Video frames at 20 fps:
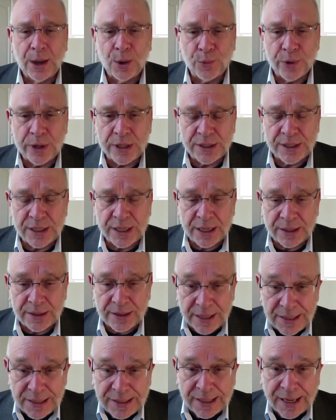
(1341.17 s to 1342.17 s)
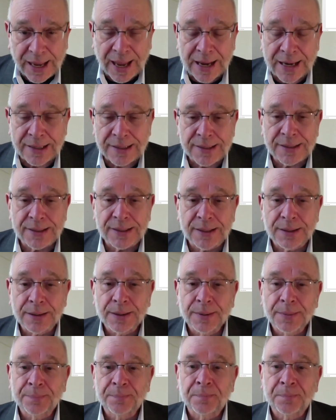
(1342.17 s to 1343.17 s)
we see in this case,
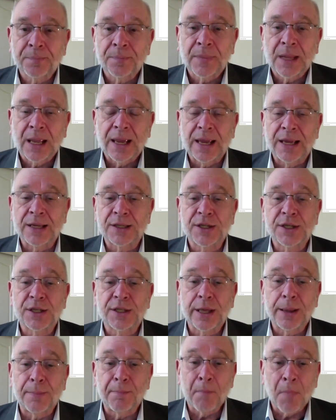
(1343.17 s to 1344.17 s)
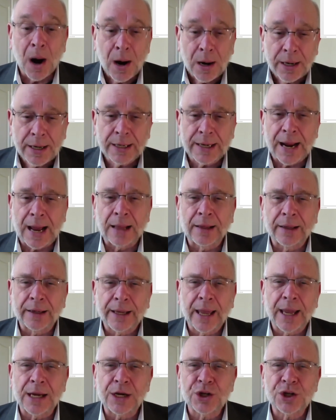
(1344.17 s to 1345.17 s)
it's the market
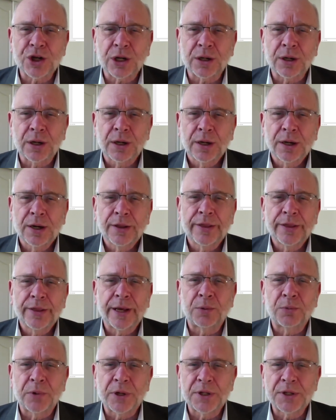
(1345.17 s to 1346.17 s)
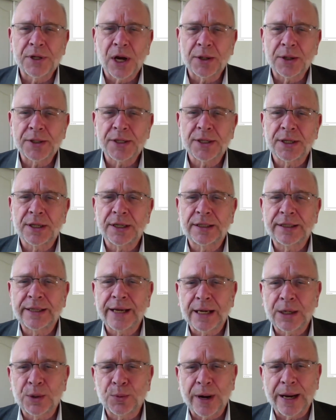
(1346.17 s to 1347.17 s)
allocation that results in a
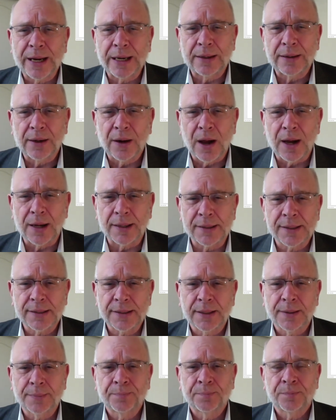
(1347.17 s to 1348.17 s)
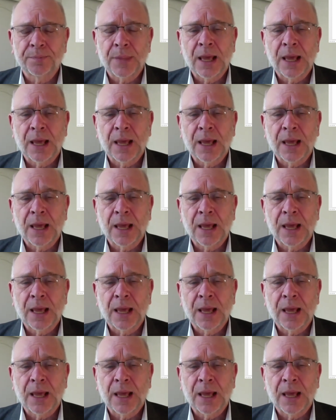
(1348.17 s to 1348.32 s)
deadweight loss.